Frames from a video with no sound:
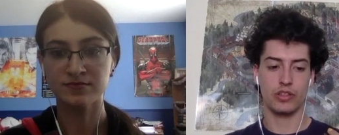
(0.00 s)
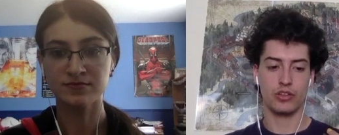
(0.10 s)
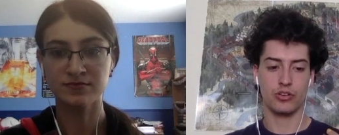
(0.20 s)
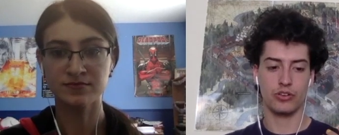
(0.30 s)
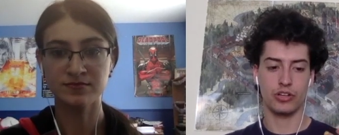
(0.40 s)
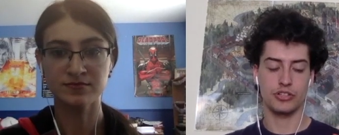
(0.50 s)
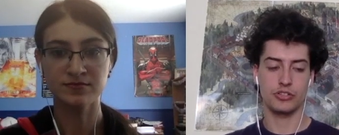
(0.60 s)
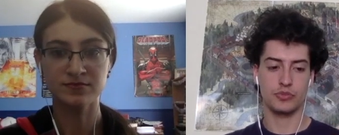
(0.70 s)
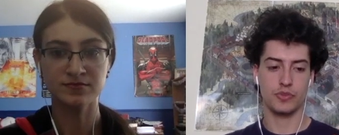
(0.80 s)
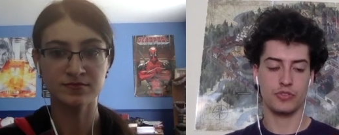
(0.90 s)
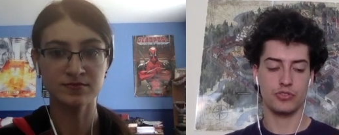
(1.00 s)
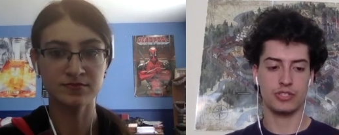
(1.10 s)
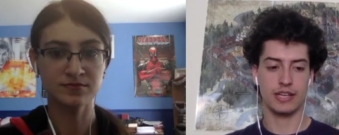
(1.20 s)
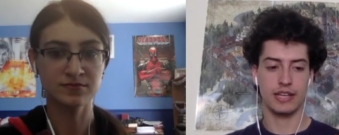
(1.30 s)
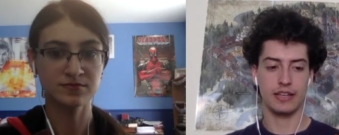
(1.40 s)
Speaker 1: with her issues with her
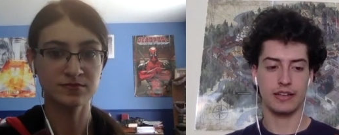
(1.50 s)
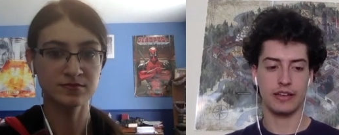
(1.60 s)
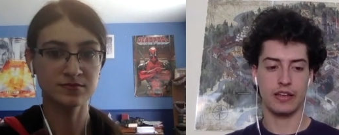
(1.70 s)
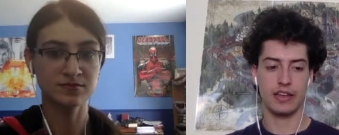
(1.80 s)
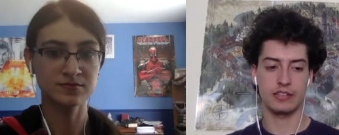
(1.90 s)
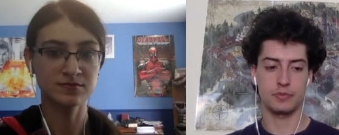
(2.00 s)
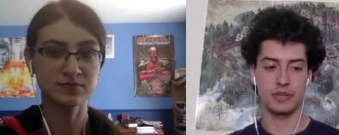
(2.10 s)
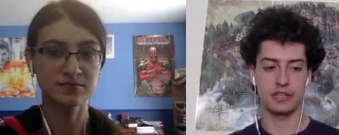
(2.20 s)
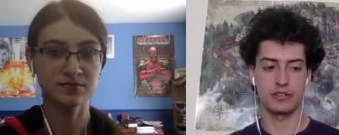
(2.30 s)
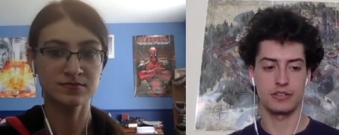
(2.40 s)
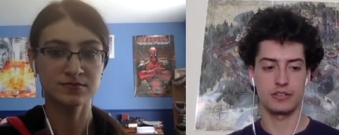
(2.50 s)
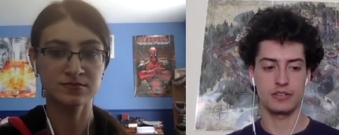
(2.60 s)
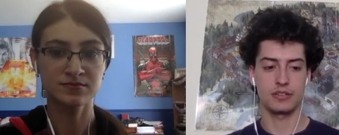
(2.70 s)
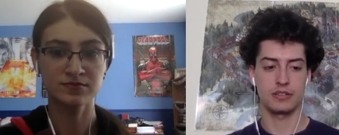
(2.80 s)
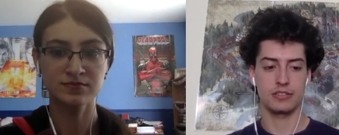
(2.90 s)
sight has been
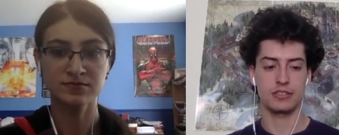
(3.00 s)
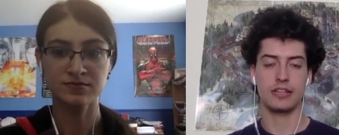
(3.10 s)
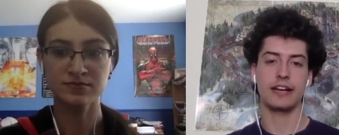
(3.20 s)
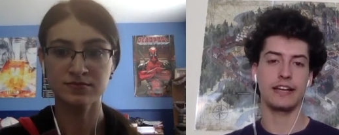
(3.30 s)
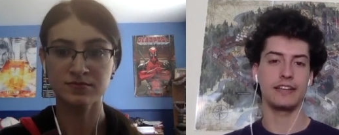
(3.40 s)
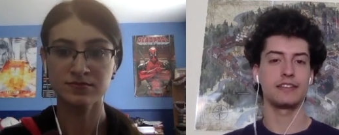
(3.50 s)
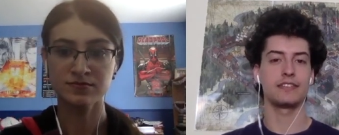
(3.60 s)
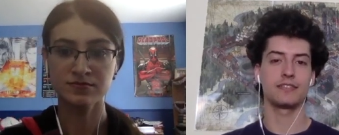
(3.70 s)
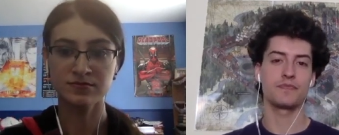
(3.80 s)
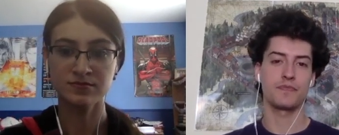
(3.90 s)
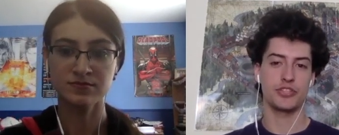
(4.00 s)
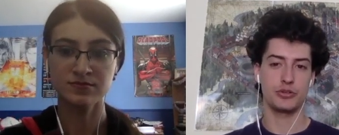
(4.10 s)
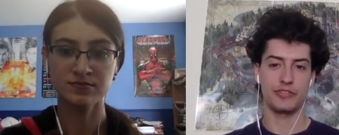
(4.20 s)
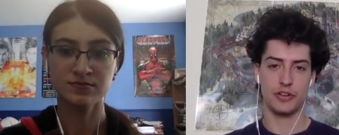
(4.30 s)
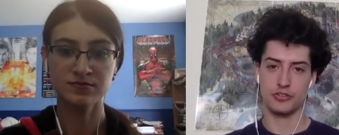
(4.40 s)
tied in to
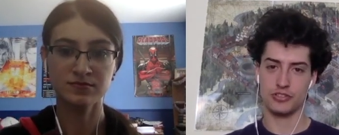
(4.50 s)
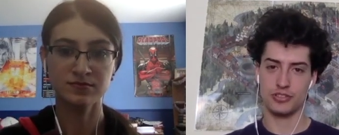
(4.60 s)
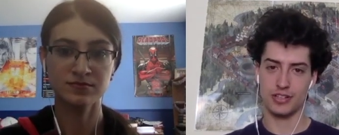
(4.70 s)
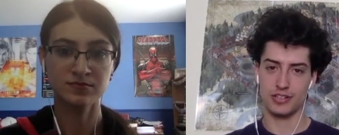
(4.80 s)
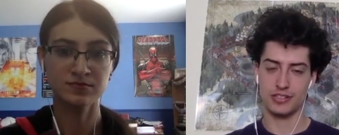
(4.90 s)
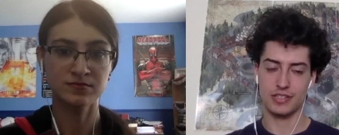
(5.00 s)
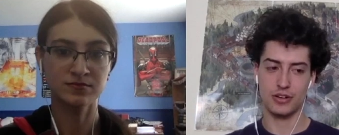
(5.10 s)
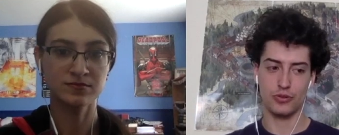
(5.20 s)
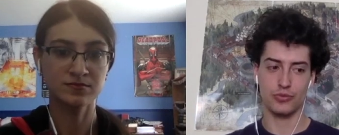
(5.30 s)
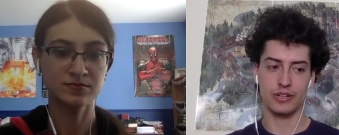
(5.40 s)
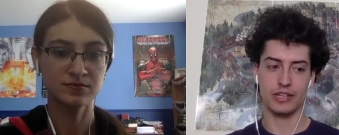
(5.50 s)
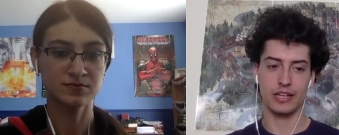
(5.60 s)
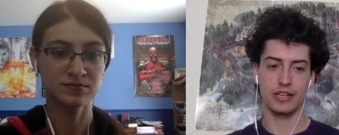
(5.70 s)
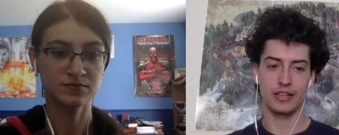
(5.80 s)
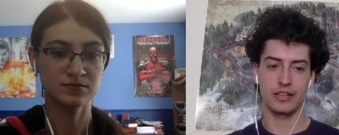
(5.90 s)
Adventures in Odyssey
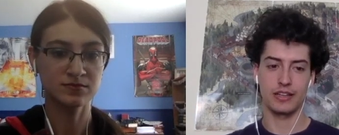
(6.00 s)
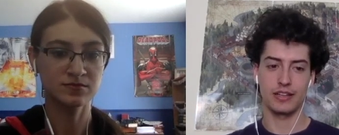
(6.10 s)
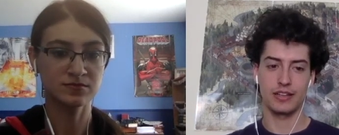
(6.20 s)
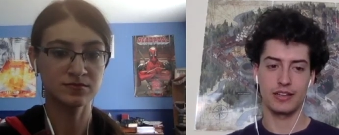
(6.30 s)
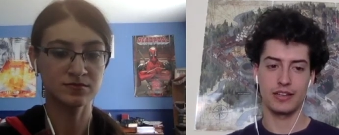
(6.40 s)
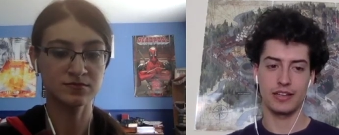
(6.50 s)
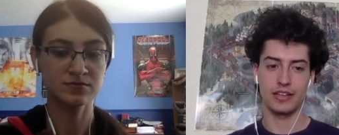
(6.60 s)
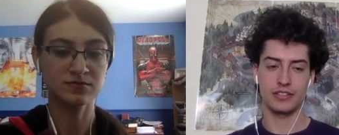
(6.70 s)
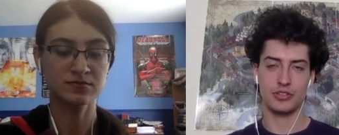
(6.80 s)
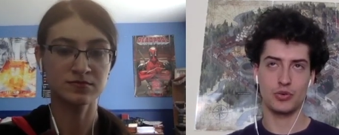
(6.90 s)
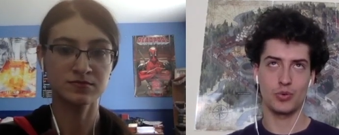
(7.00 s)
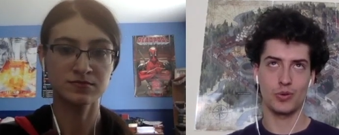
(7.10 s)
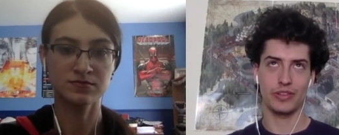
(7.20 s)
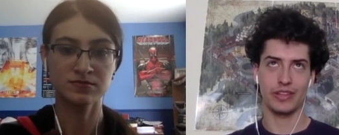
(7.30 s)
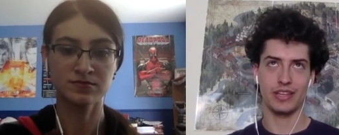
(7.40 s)
already, it's
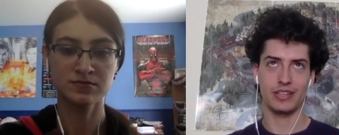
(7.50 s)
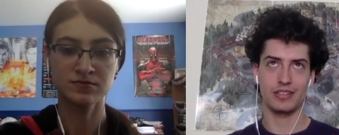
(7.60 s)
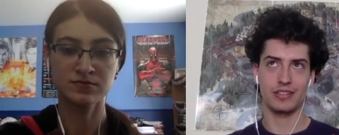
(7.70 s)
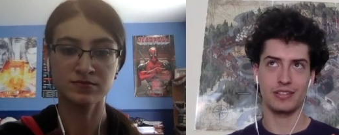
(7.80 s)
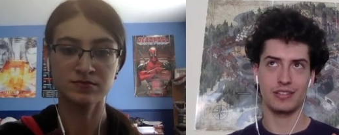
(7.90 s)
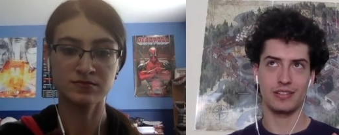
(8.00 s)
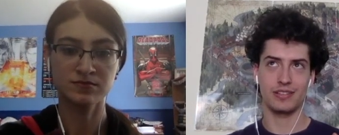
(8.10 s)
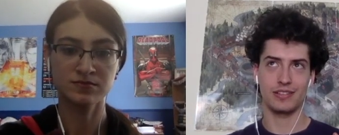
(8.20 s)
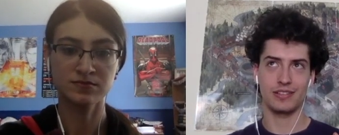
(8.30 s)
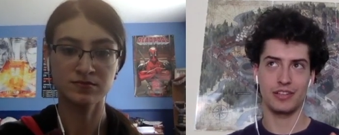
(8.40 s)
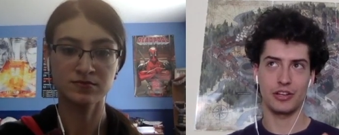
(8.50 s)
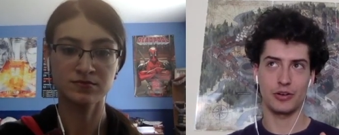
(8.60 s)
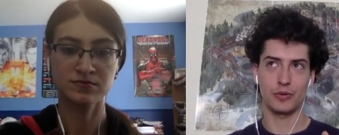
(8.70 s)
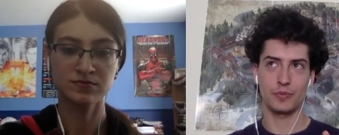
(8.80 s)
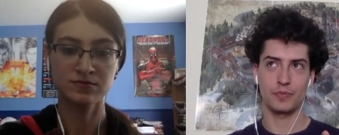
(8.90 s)
cool that, you
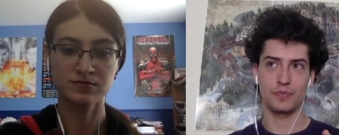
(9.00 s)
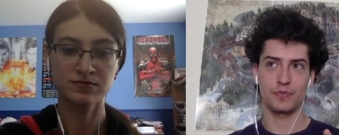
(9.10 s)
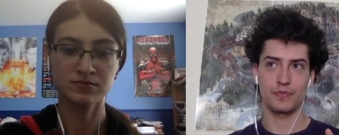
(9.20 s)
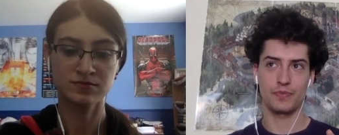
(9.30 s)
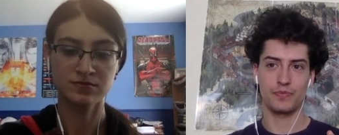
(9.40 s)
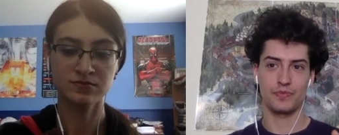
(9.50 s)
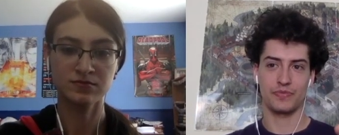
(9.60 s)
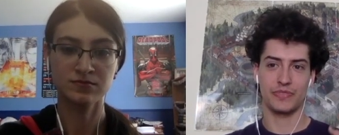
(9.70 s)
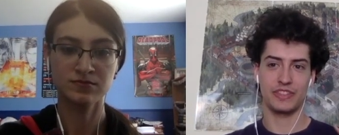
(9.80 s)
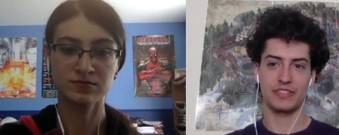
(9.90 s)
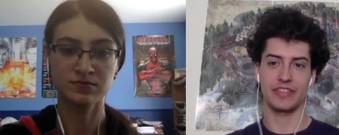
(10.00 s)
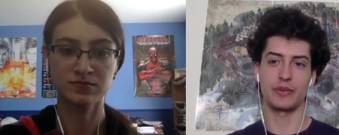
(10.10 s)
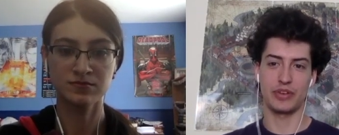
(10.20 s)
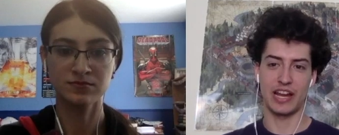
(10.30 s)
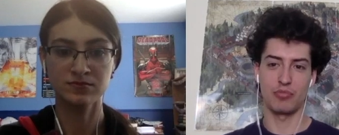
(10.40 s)
know, they
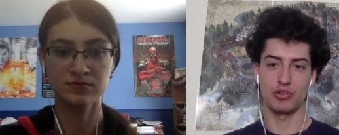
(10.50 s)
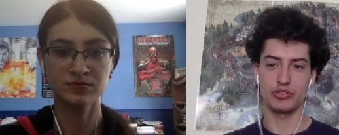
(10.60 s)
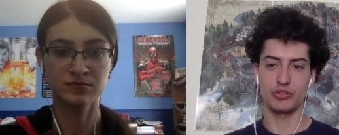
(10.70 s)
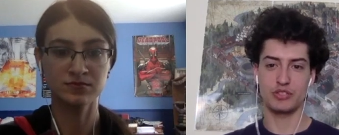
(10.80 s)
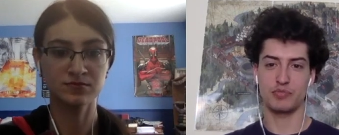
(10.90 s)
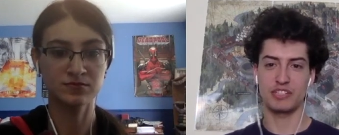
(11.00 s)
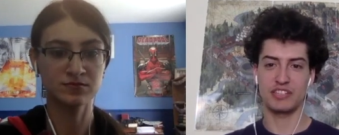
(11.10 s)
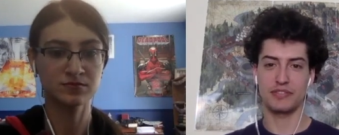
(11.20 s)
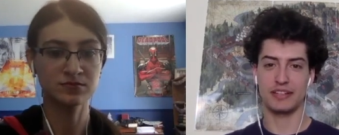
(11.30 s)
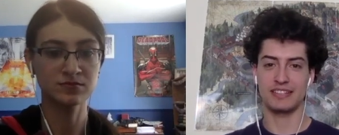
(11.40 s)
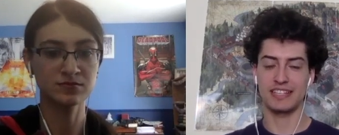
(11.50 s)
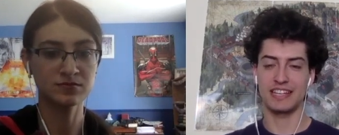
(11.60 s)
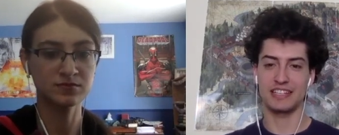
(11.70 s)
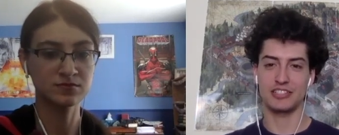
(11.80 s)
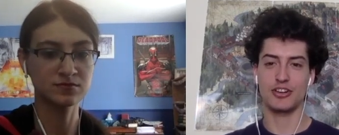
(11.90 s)
were able to
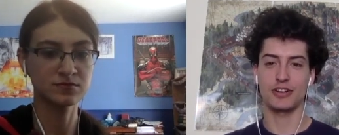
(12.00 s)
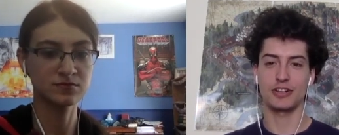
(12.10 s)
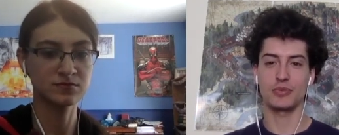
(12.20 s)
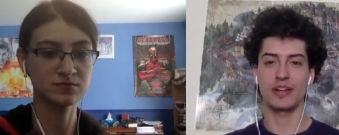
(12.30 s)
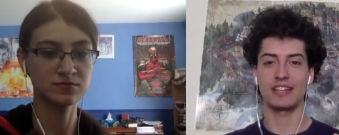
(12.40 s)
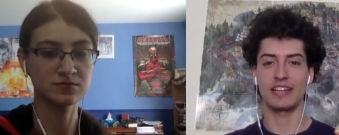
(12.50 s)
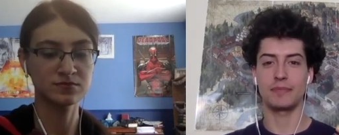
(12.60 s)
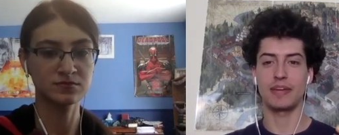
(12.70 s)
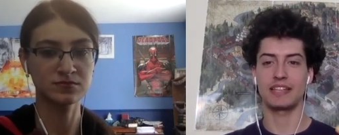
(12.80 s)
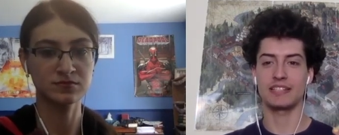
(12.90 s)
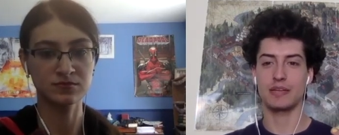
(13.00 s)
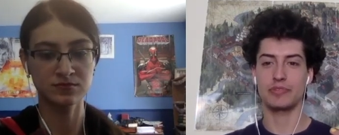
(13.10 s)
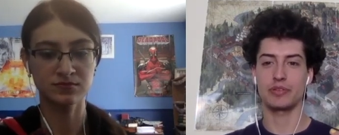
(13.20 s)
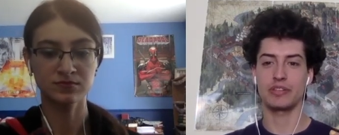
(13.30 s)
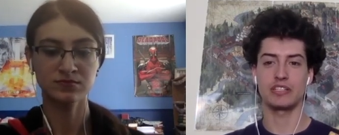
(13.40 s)
specifically, in a targeted way, like, make this
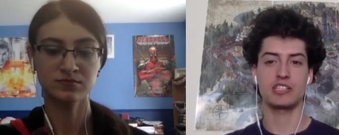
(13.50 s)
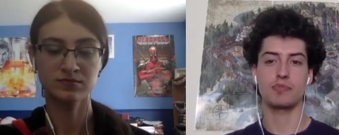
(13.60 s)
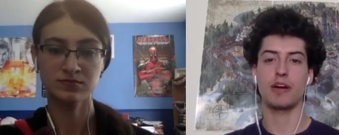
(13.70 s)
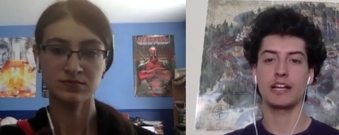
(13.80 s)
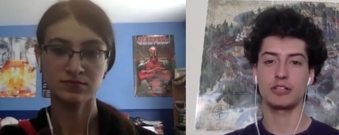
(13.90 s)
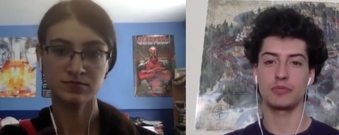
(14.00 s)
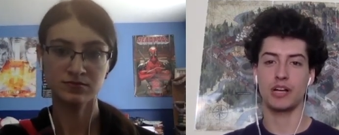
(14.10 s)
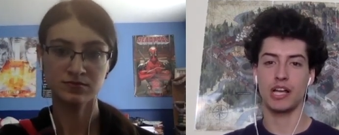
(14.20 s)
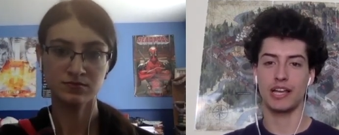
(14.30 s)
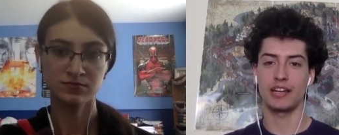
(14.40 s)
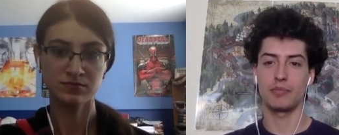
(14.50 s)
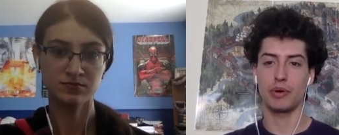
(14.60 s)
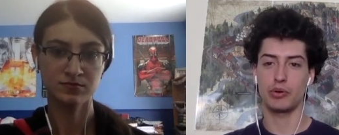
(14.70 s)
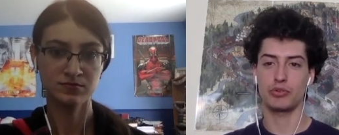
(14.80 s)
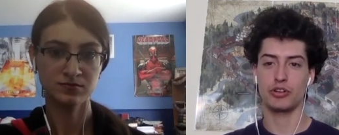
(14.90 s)
episode inspired by and
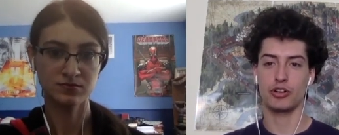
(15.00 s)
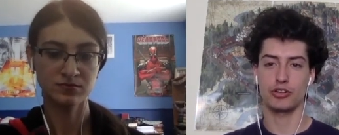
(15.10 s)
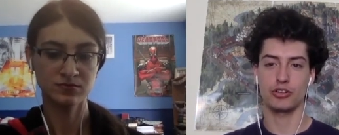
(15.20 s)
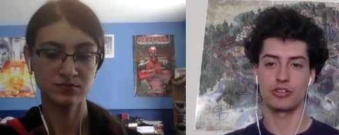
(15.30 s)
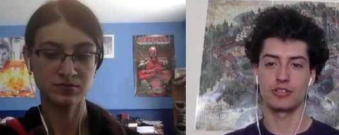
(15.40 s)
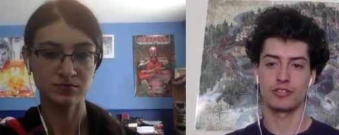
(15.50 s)
about her,